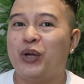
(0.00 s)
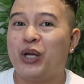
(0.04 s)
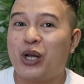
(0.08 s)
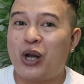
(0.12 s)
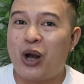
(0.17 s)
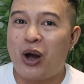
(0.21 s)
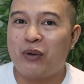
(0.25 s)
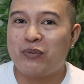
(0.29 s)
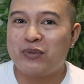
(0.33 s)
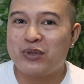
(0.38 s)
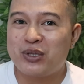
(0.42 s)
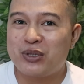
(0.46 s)
when
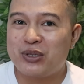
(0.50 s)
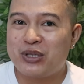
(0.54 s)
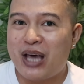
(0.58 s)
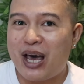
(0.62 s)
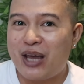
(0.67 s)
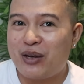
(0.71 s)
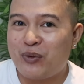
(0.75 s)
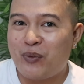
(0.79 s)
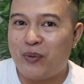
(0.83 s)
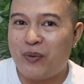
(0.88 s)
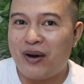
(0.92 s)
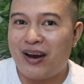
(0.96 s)
it comes to
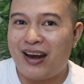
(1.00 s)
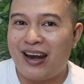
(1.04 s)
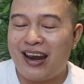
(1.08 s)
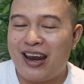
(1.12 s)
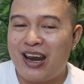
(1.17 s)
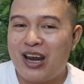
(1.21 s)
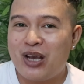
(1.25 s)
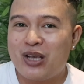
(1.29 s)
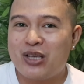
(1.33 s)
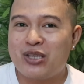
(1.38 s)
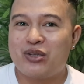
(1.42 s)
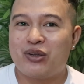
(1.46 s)
that
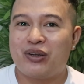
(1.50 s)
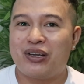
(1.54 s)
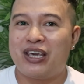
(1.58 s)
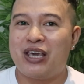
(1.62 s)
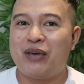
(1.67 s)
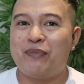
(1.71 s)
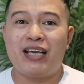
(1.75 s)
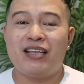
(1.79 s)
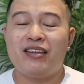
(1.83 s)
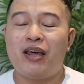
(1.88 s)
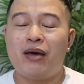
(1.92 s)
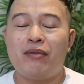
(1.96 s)
one.
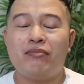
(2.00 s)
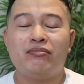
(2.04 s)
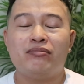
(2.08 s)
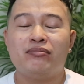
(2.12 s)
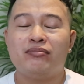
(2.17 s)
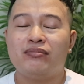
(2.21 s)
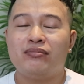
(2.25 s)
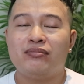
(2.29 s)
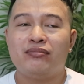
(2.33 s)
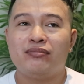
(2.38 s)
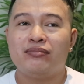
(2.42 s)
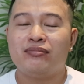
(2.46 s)
So make
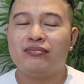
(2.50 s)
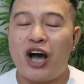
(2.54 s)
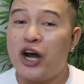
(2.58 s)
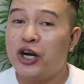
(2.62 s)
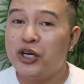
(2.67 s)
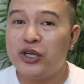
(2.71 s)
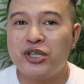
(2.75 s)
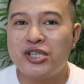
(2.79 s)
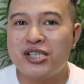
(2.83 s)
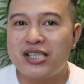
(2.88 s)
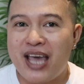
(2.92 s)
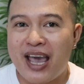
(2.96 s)
them
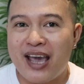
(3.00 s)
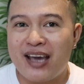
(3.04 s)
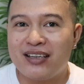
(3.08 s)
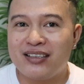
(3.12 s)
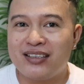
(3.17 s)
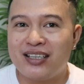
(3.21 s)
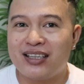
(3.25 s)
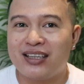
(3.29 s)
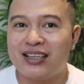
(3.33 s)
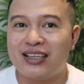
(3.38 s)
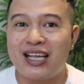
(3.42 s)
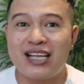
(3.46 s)

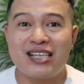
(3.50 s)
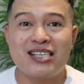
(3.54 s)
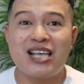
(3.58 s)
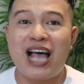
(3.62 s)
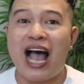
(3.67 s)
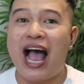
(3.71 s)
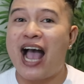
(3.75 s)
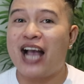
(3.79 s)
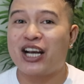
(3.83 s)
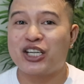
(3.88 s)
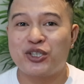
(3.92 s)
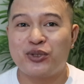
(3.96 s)
understand that
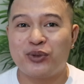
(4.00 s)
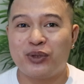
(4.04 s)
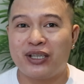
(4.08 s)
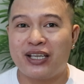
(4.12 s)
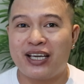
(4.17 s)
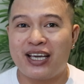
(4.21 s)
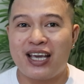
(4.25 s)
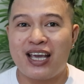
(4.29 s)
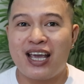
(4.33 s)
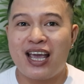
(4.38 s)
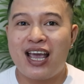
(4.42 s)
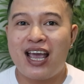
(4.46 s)
that's
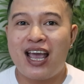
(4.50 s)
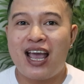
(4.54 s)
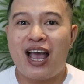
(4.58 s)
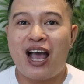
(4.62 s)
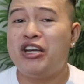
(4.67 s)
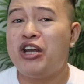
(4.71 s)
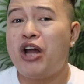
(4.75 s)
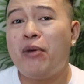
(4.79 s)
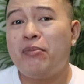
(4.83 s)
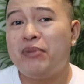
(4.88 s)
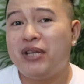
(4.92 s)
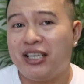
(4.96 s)
actually
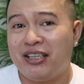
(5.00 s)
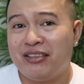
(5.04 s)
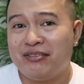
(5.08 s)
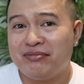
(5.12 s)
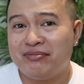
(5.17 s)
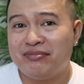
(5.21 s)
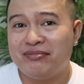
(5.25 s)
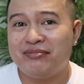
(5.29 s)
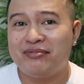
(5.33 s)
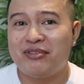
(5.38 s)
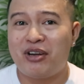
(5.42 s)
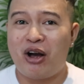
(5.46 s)

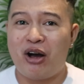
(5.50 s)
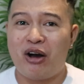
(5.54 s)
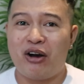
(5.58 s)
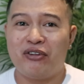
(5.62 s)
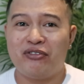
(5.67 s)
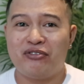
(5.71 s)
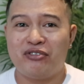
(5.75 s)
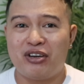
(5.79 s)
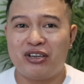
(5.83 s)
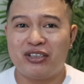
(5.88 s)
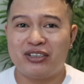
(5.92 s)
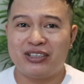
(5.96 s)
phenomenon
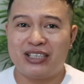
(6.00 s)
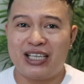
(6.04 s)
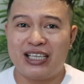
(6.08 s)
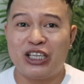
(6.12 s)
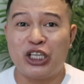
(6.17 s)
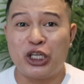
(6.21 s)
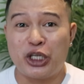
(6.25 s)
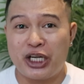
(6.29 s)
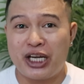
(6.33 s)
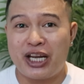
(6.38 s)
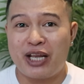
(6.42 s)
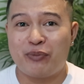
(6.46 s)
of
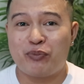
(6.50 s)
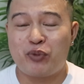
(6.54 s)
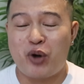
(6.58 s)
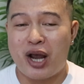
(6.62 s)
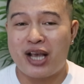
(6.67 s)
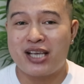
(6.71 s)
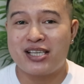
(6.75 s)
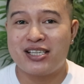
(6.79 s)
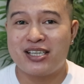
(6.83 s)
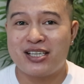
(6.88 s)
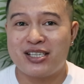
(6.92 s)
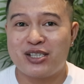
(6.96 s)
the learning
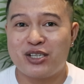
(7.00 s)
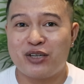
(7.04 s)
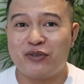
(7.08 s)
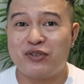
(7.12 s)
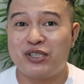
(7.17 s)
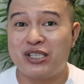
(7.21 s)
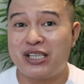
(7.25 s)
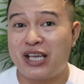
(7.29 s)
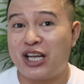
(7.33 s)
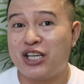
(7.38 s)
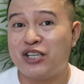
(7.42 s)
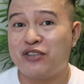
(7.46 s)
process
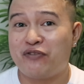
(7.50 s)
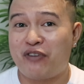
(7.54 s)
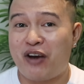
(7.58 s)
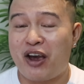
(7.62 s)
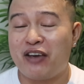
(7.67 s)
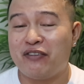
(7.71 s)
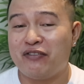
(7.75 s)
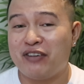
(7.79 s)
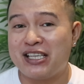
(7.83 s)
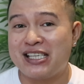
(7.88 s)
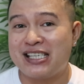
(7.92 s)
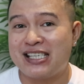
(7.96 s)
of stage
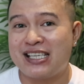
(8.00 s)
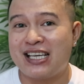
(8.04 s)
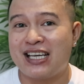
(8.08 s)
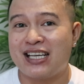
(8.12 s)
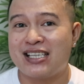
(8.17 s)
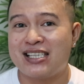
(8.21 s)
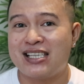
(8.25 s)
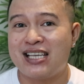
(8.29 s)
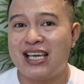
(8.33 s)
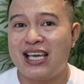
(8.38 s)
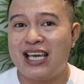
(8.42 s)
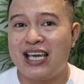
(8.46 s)
5 and
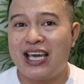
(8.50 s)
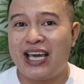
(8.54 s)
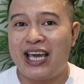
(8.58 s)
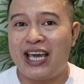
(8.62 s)
6.